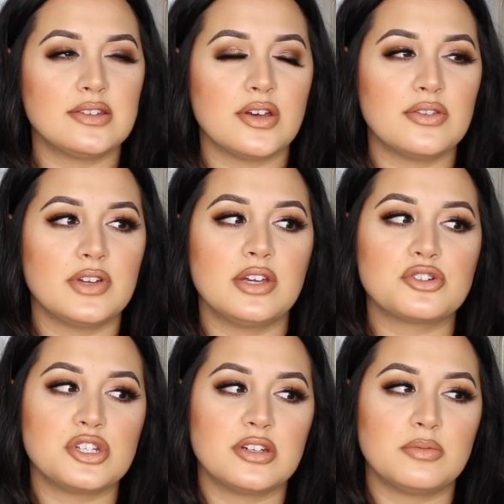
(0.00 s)
I saw the video
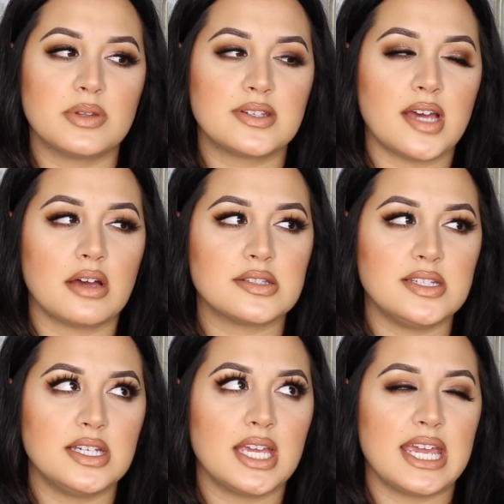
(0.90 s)
she did with
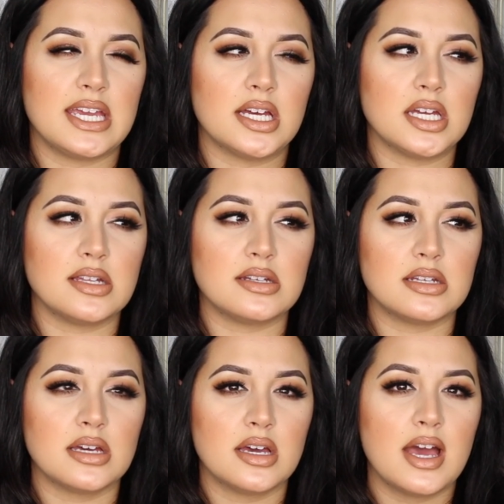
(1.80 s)
Tati
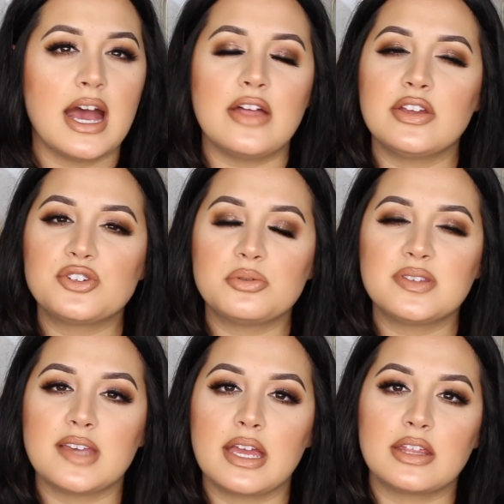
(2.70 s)
and I think she
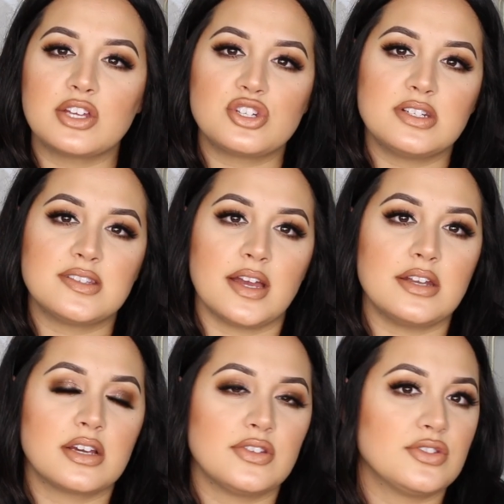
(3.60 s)
was saying like she
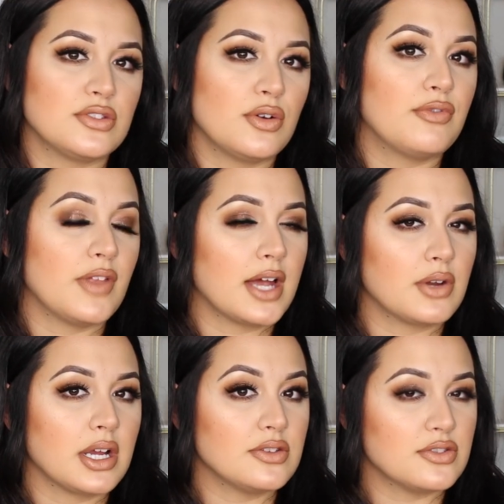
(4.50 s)
designed it because it's so
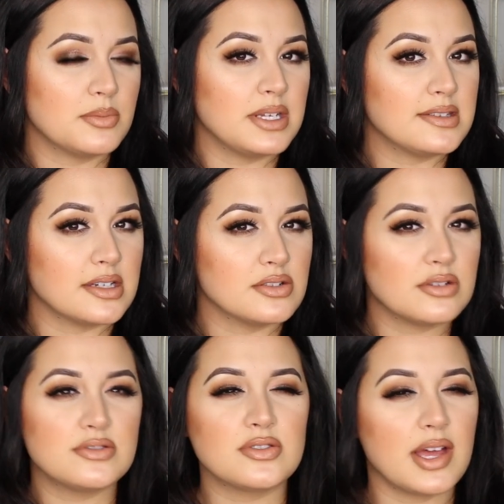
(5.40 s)
flattering on so many skin
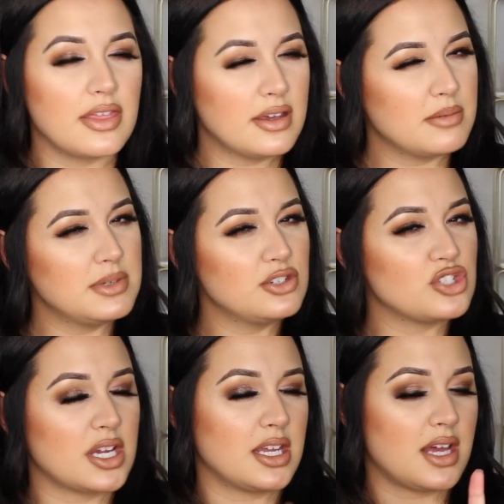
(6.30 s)
tones so I think I'm gonna
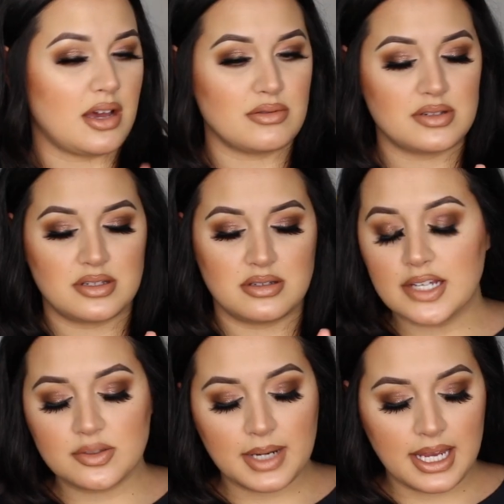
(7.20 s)
check it
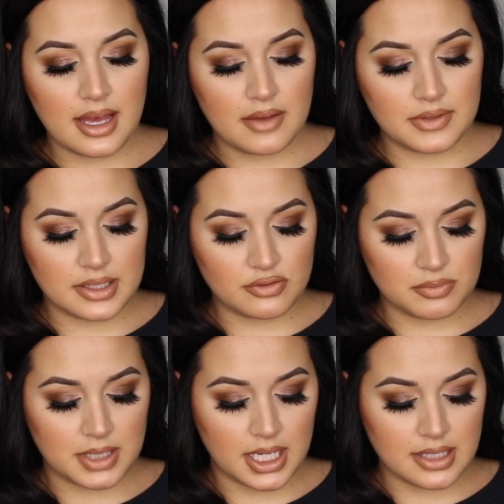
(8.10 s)
Next one I have is
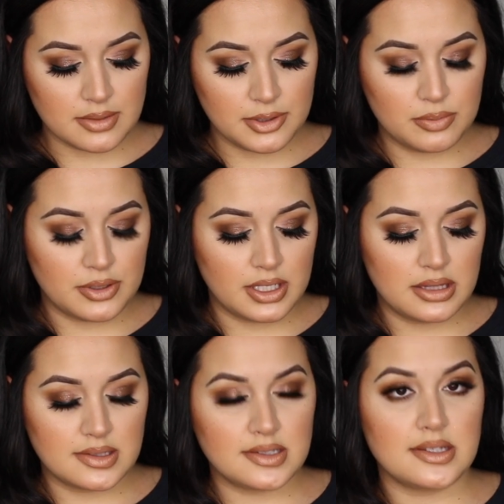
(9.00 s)
from KKW Beauty.
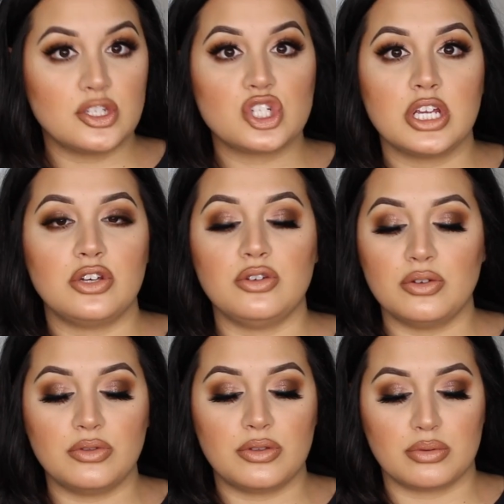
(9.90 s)
This is in the shade
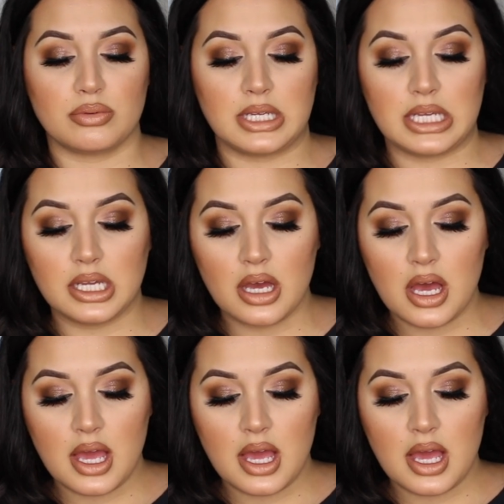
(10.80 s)
Nude 3.